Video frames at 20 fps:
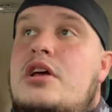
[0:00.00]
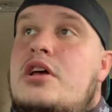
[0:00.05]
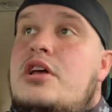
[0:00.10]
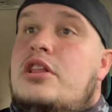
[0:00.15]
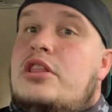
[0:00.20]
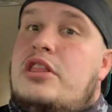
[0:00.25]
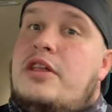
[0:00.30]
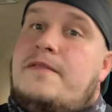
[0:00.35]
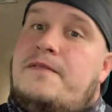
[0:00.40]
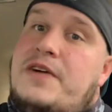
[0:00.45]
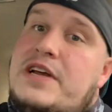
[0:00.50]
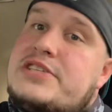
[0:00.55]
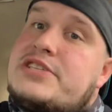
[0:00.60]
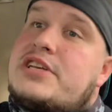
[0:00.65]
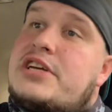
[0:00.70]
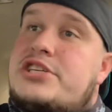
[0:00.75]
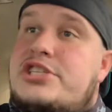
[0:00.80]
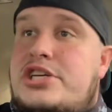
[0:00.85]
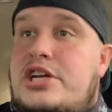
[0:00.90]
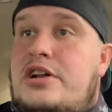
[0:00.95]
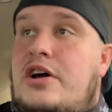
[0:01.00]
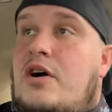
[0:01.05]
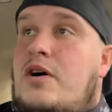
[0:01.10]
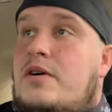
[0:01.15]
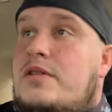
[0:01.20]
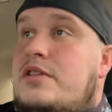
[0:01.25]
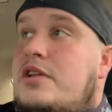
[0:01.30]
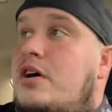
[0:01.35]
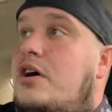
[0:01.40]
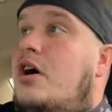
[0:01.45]
Laviska
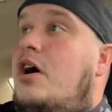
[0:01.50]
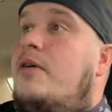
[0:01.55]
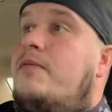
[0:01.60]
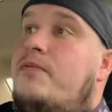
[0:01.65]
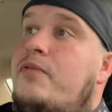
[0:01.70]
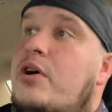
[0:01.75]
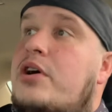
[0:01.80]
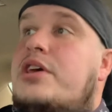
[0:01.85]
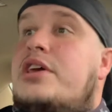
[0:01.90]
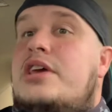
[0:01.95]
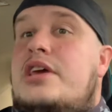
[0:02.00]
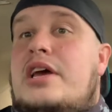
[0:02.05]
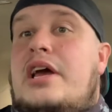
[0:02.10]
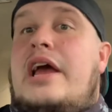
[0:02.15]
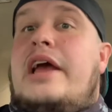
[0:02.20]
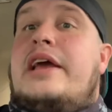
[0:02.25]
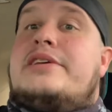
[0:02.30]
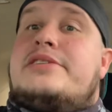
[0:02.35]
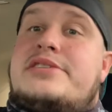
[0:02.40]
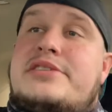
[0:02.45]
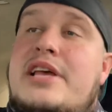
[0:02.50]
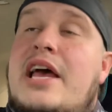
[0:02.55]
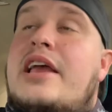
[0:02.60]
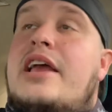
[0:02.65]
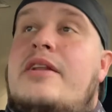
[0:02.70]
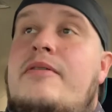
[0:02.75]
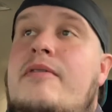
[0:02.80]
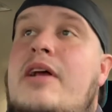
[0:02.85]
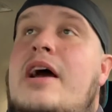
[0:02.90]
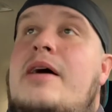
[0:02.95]
Shenault, a rookie, a
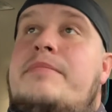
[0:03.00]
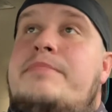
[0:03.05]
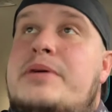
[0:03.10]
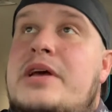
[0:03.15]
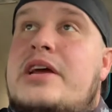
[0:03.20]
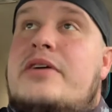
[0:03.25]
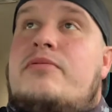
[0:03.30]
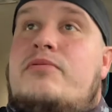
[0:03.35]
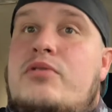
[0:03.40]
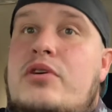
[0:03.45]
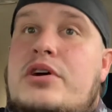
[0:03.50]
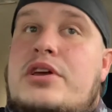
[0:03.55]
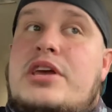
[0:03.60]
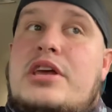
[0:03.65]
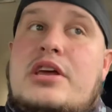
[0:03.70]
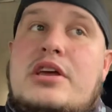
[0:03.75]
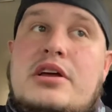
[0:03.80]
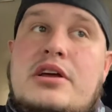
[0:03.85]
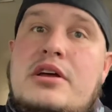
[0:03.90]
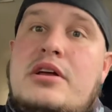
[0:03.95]
second round pick rookie,